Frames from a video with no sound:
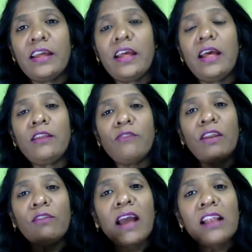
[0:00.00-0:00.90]
And
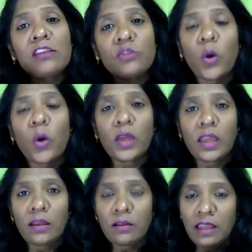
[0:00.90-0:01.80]
while
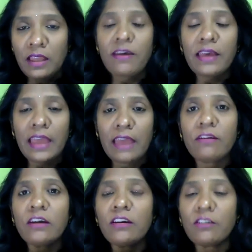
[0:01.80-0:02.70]
talking, never
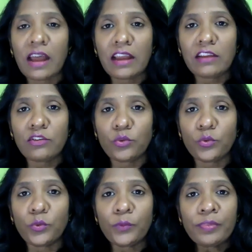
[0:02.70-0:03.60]
ever try to
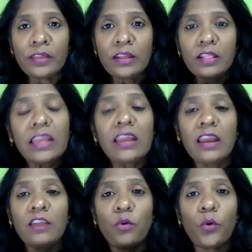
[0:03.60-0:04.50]
think
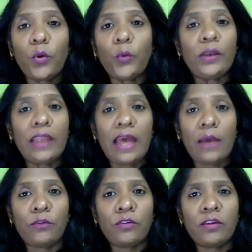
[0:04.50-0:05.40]
in your own
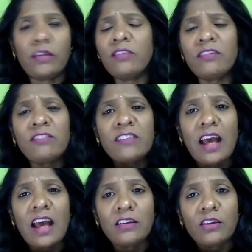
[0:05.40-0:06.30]
language. Just
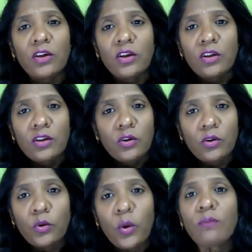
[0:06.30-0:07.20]
start
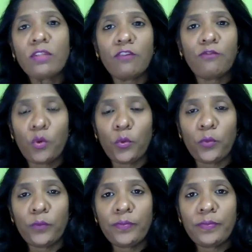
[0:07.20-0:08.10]
going with the flow.
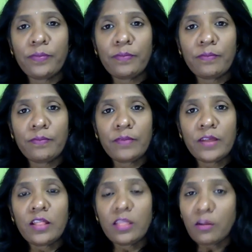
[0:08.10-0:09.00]

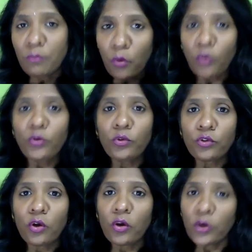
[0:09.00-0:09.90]
The more you
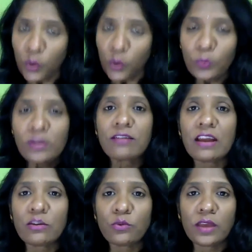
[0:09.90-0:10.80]
talk, you will try
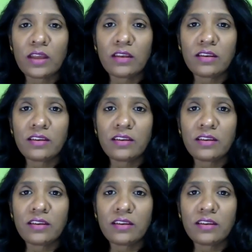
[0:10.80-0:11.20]
to get